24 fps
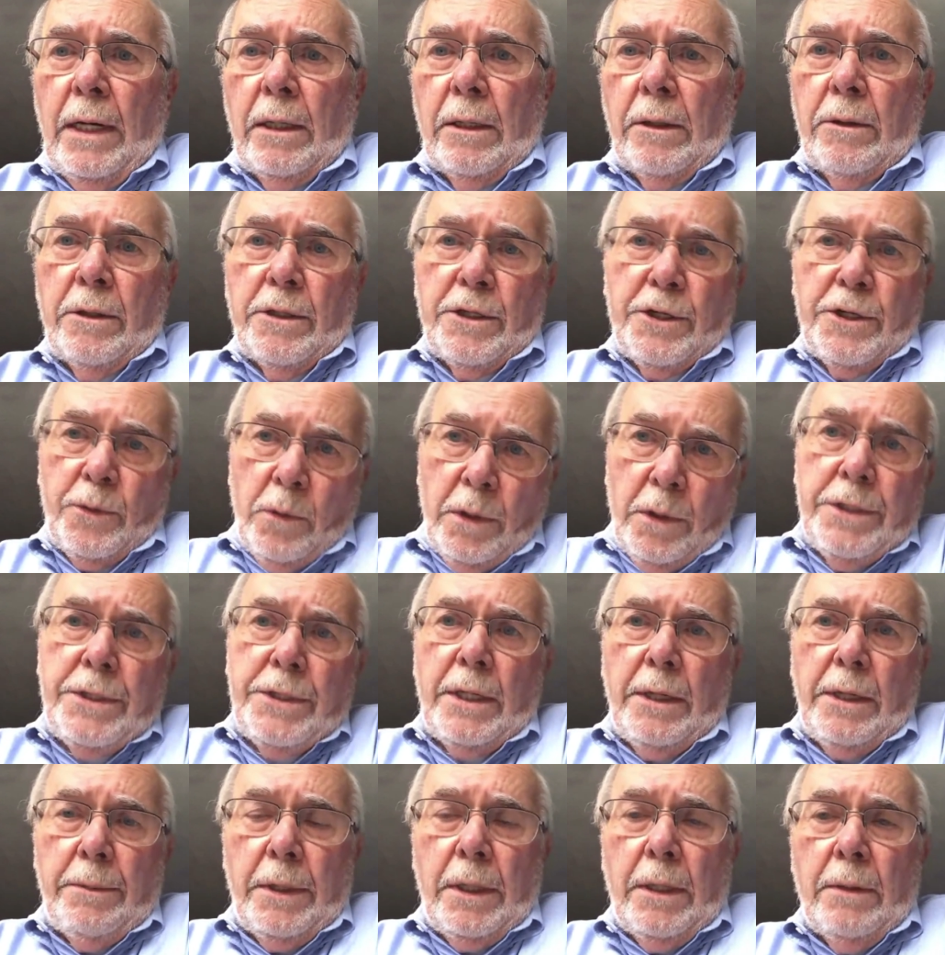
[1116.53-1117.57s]
And of course, once
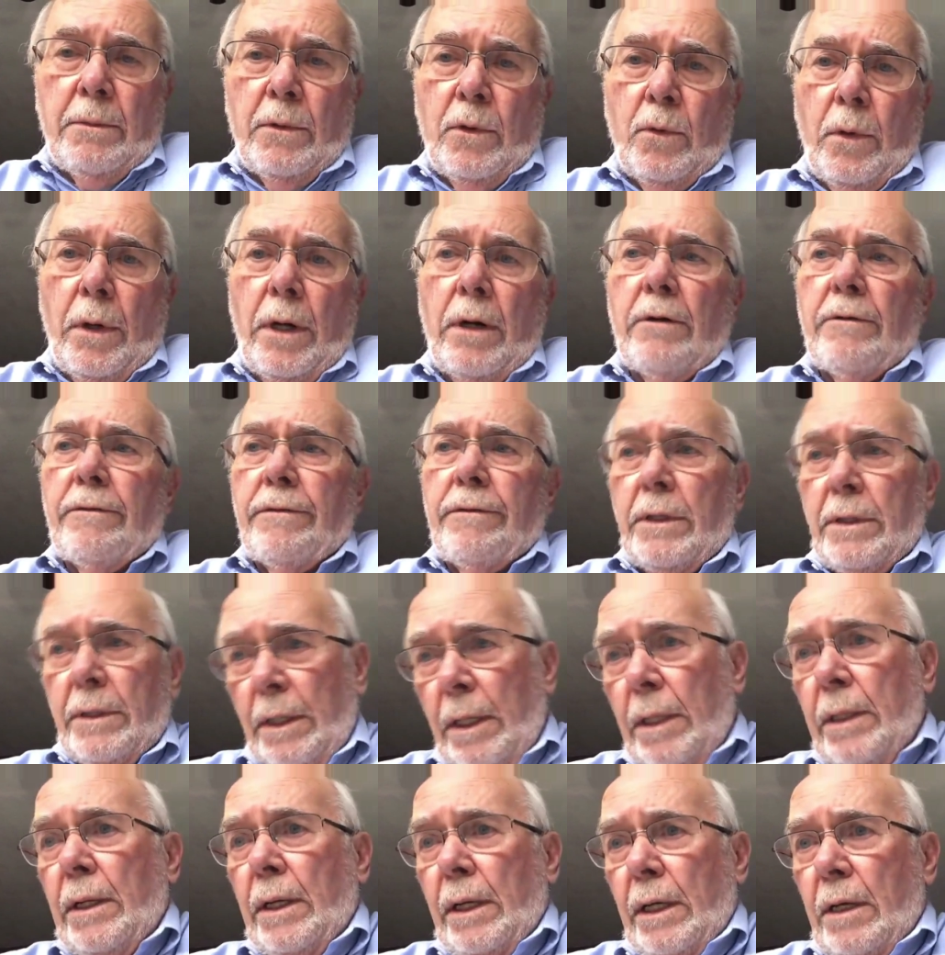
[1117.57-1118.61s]
they become aware of it,
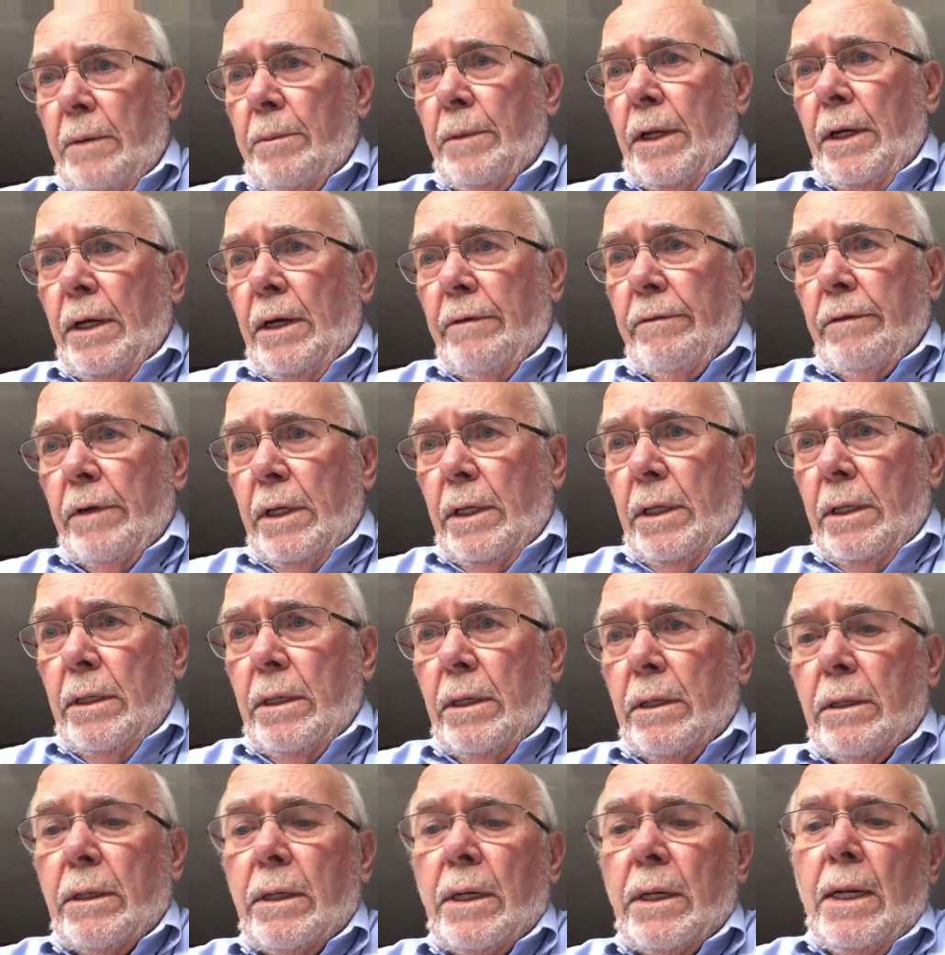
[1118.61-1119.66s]
then they come in every
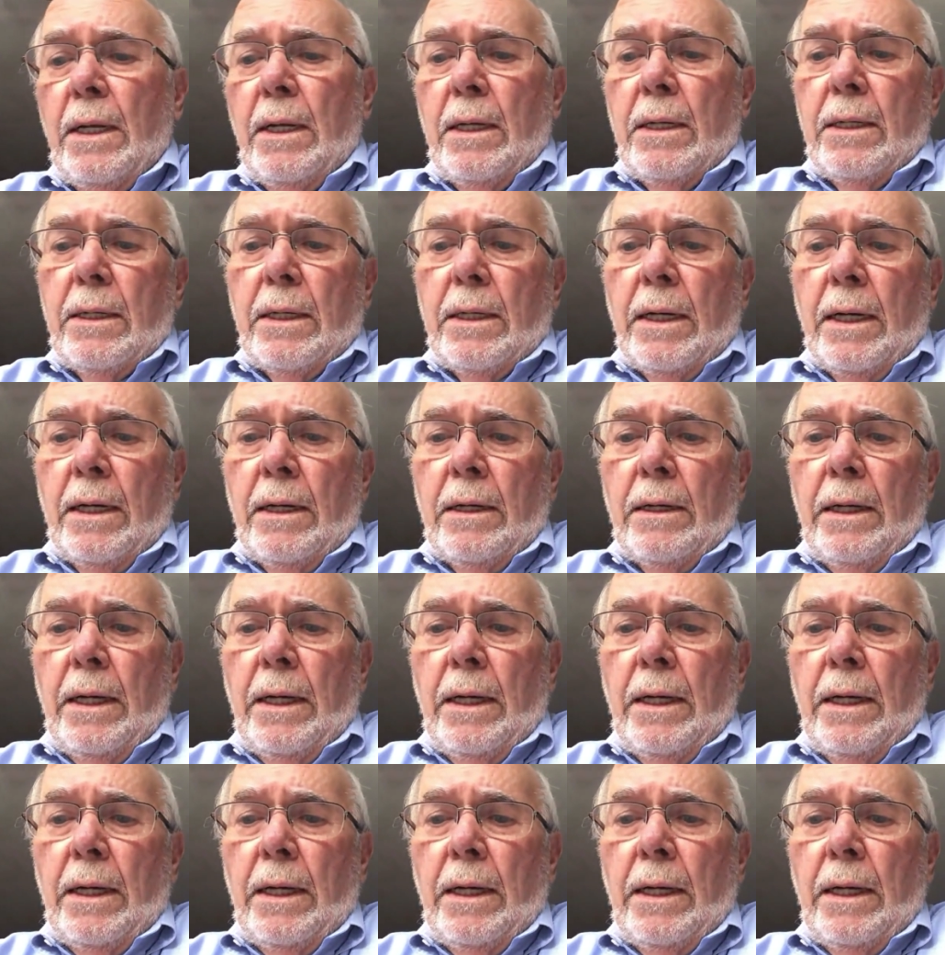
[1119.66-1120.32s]
year. Uh, right.